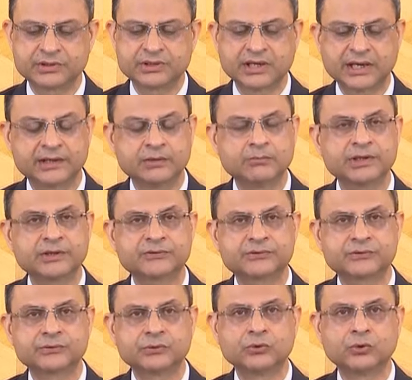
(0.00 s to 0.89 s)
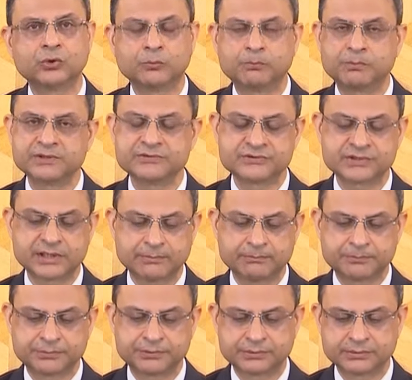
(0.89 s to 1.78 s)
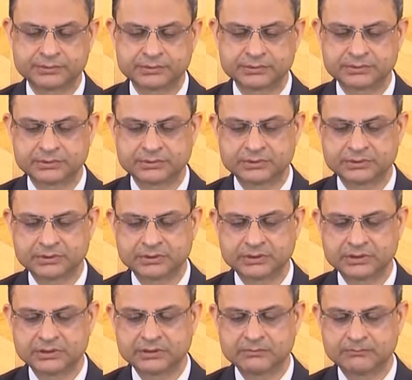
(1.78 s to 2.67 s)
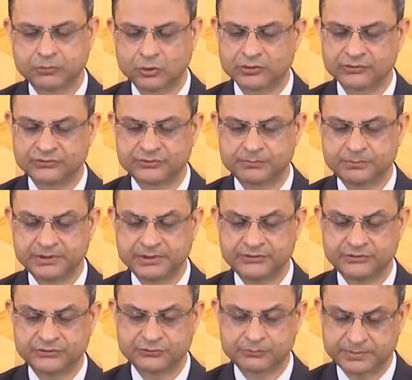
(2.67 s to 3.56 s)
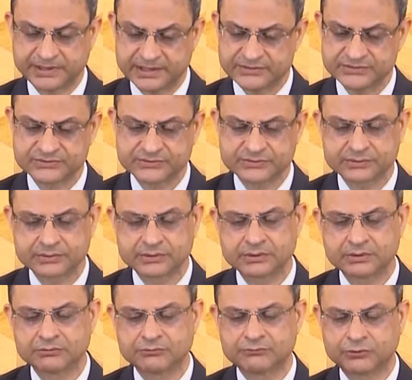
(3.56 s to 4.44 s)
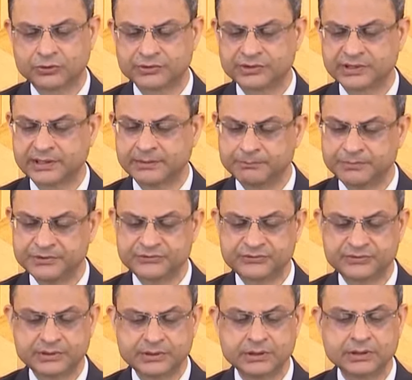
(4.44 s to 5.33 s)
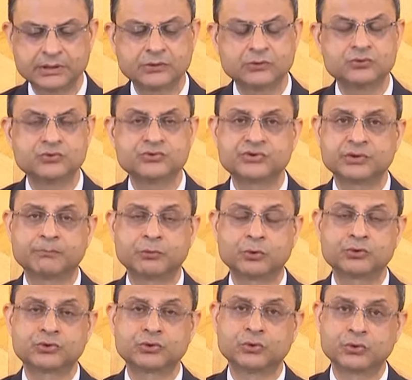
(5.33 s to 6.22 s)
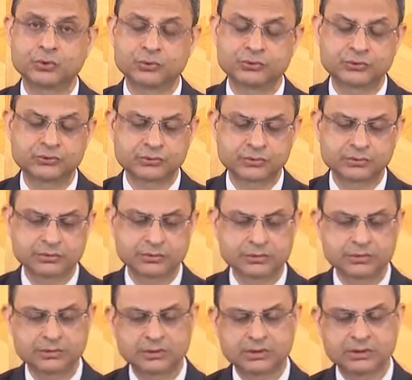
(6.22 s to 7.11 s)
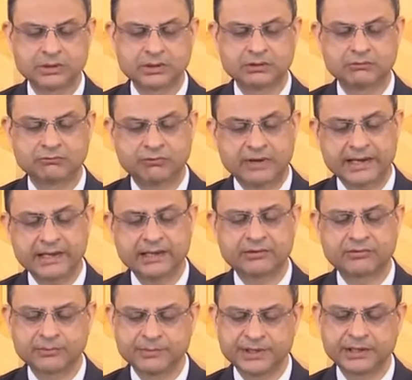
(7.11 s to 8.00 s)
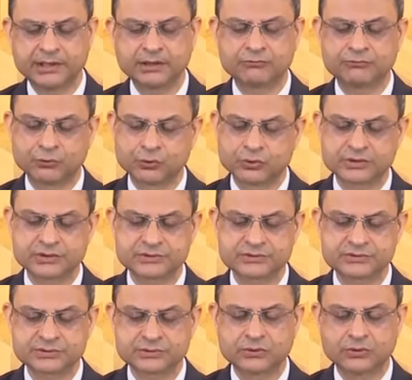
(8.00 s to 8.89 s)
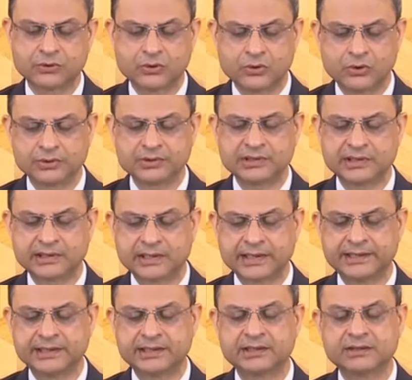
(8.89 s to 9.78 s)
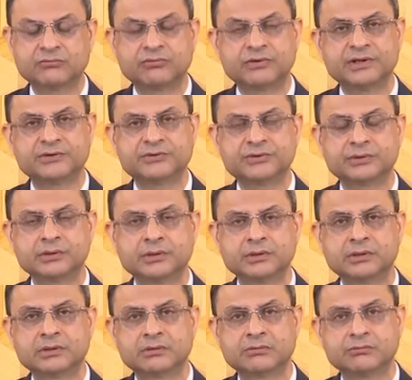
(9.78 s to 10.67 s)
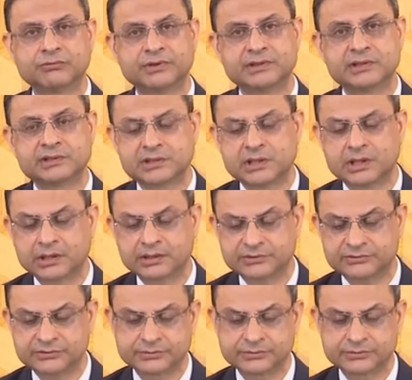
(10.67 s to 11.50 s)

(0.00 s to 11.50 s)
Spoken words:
dynamics opens up policy space for the MPC to support growth while remaining focused on aligning inflation with the target.